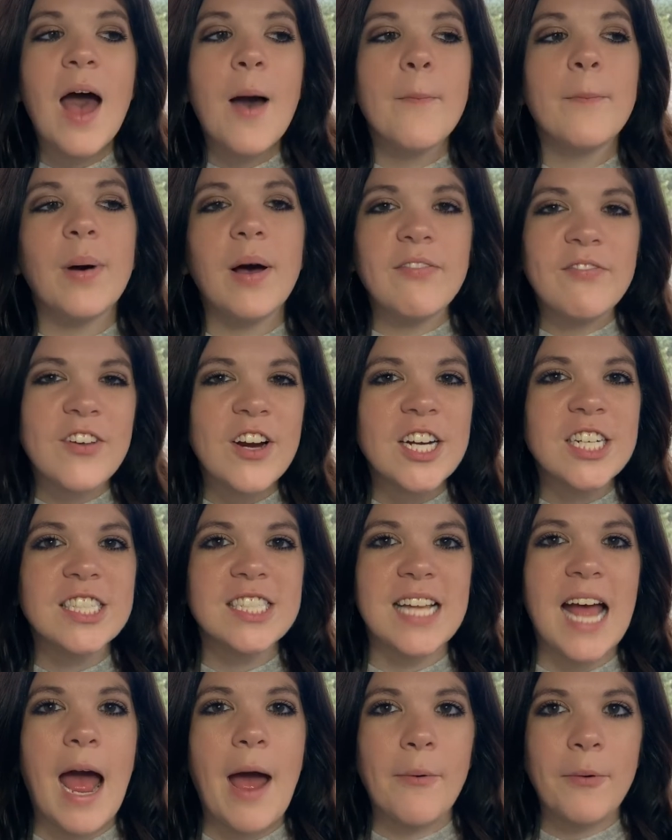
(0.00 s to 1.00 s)
But first,
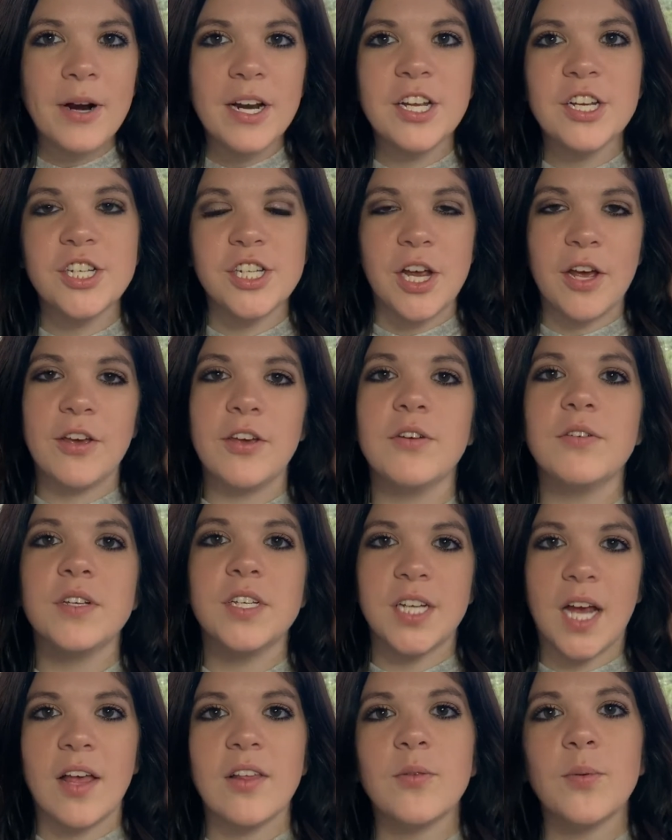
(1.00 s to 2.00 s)
I want to show you
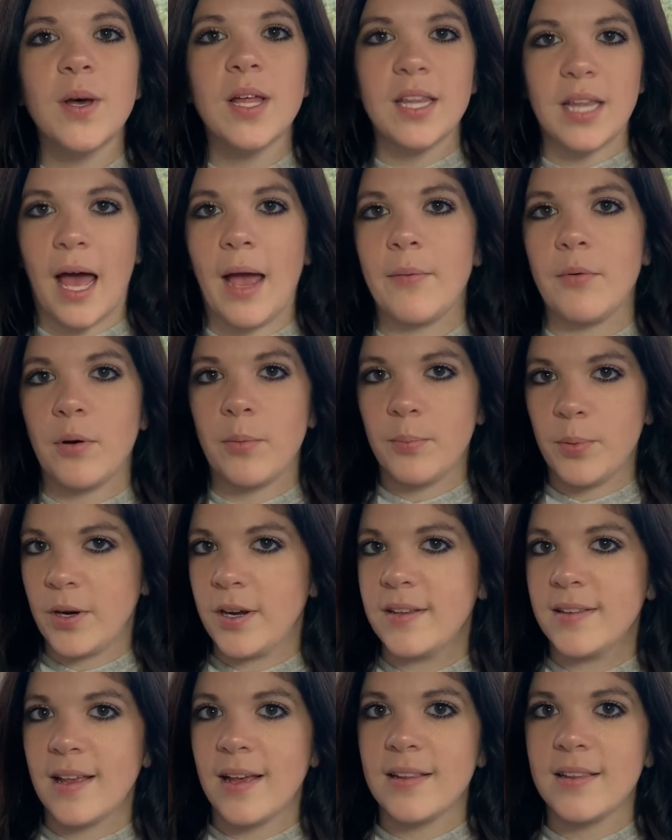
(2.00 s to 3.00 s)
just what Lightroom
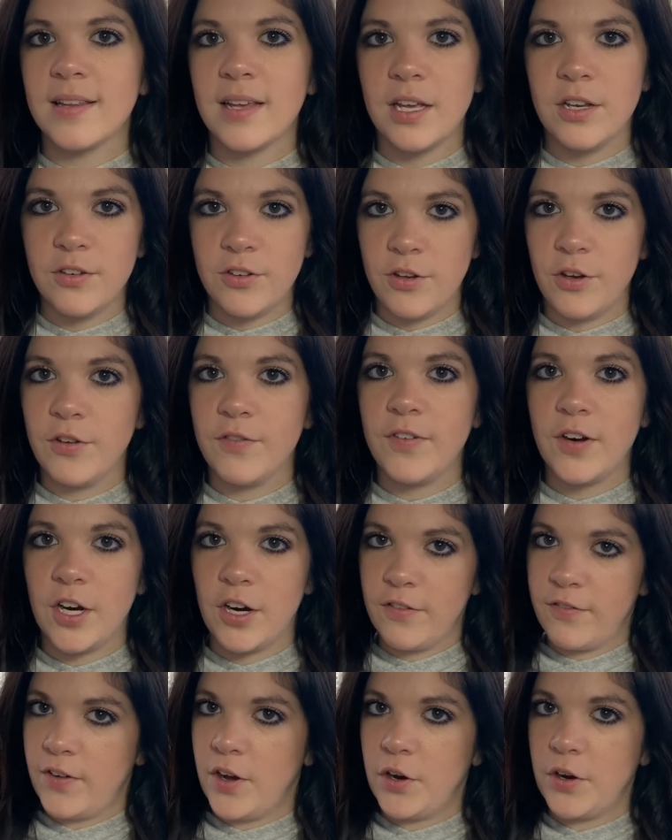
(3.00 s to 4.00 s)
presets can do for
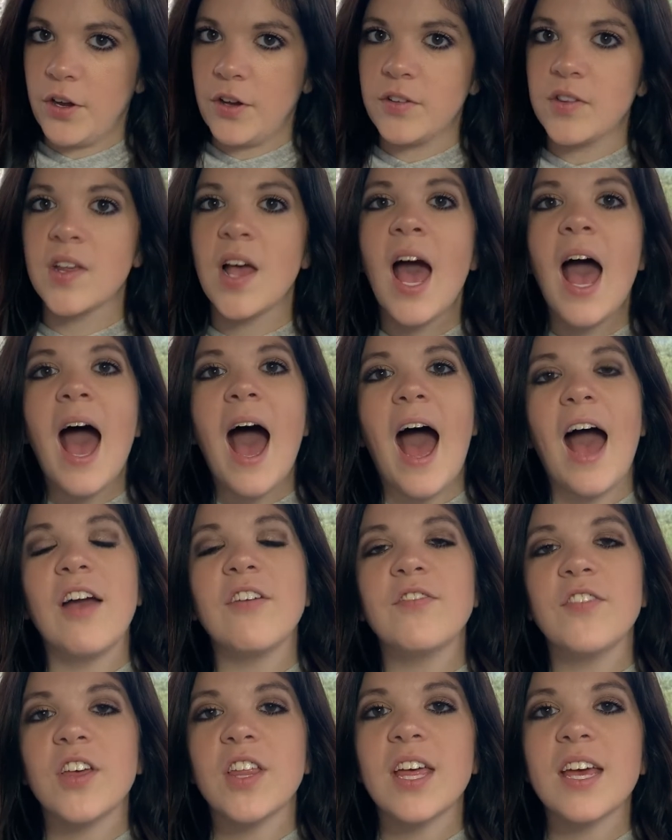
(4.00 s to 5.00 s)
your photos. I
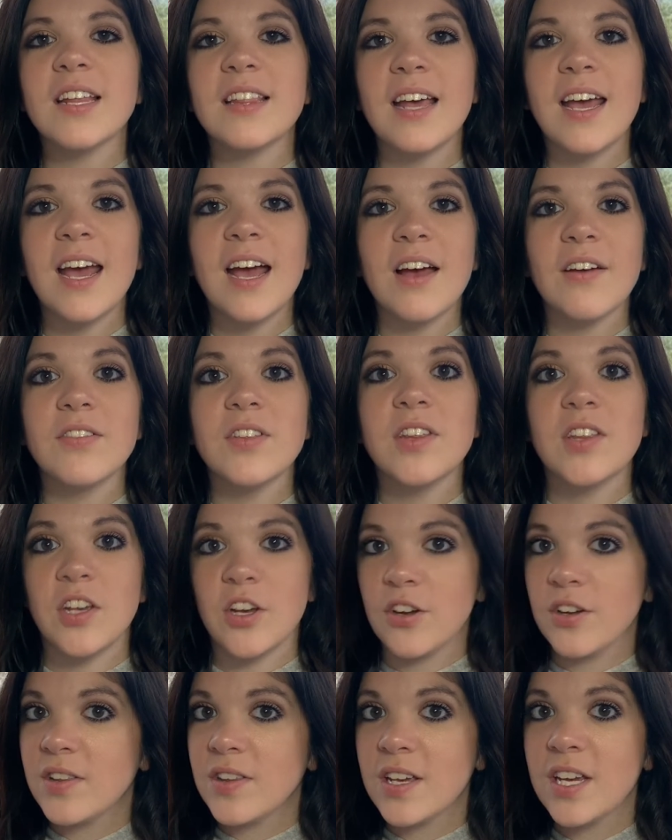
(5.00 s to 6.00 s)
feel like they have
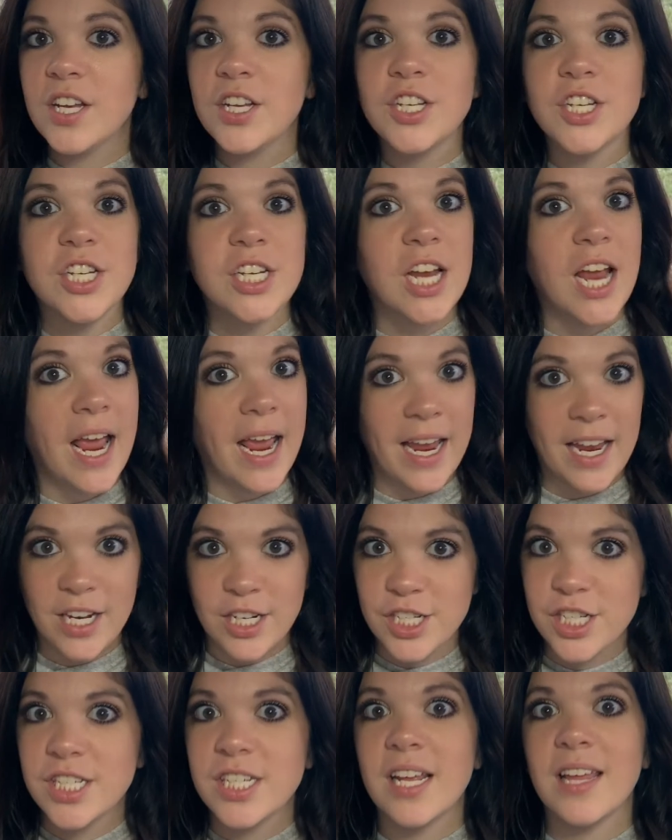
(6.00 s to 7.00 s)
seriously
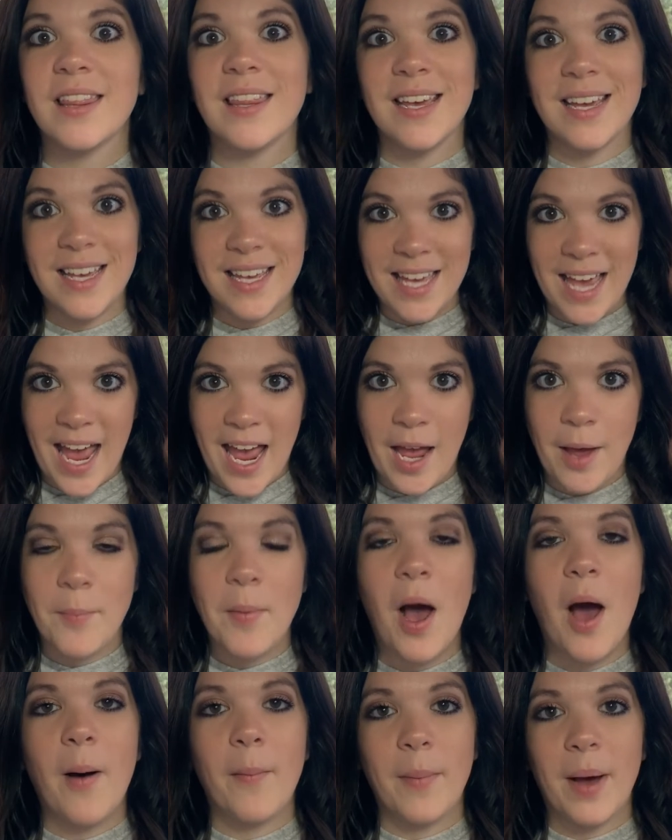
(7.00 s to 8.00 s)
changed the game
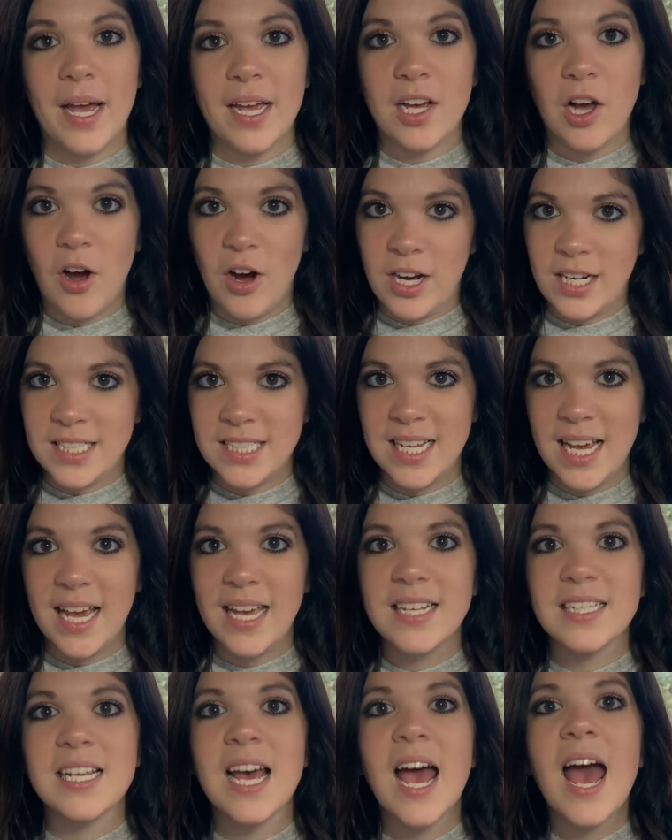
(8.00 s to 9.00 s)
on my
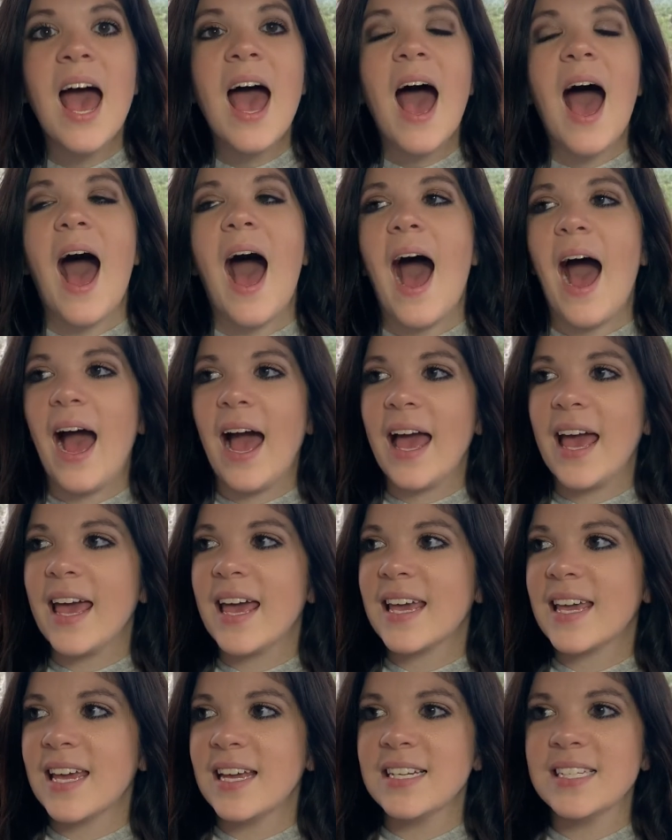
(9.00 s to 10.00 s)
content. I
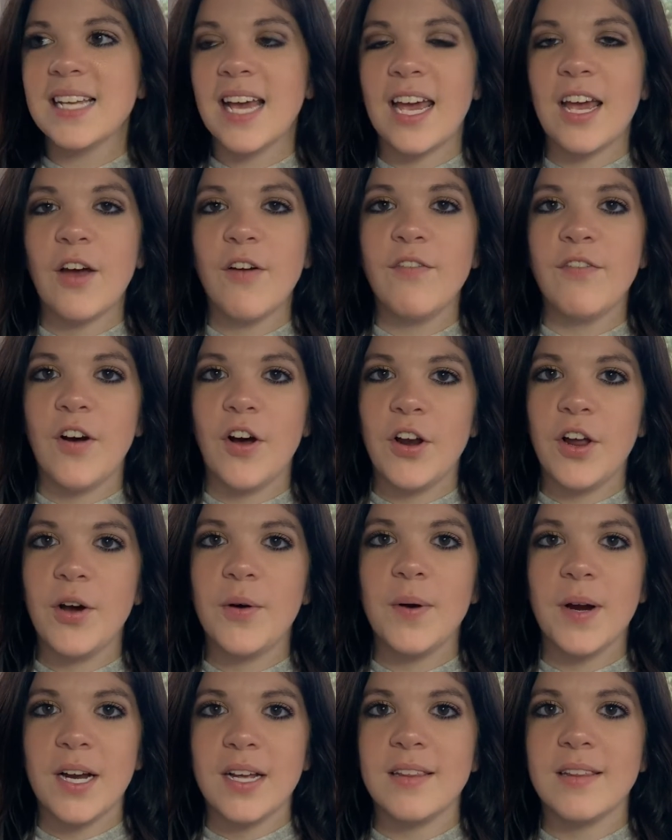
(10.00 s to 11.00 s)
can take a photo
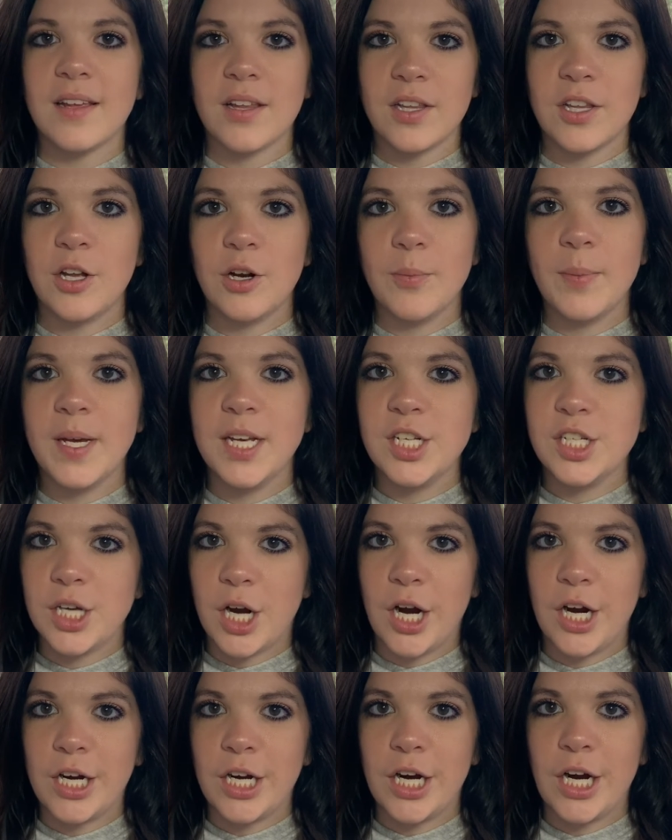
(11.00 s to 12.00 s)
where it's a little bit
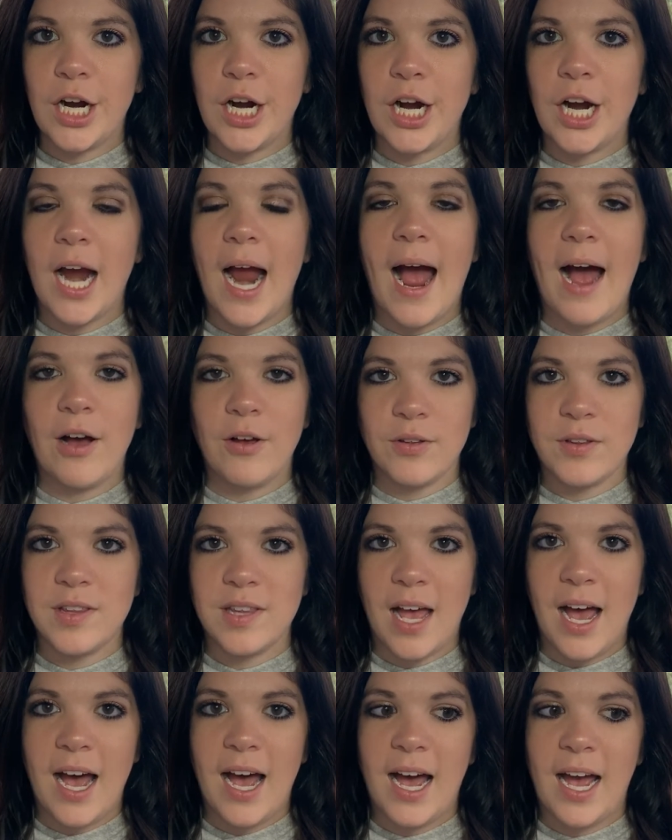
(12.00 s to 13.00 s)
darker
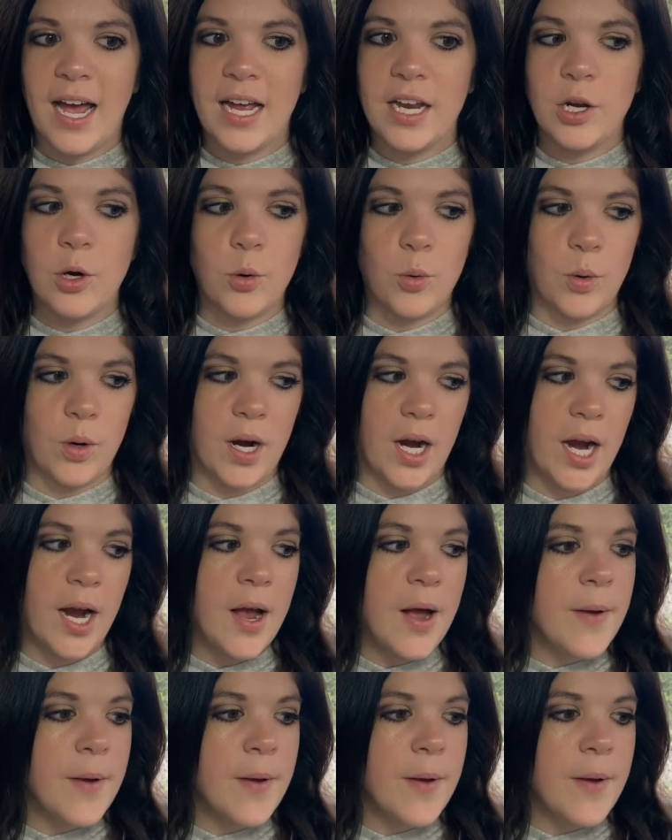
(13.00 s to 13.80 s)
outside or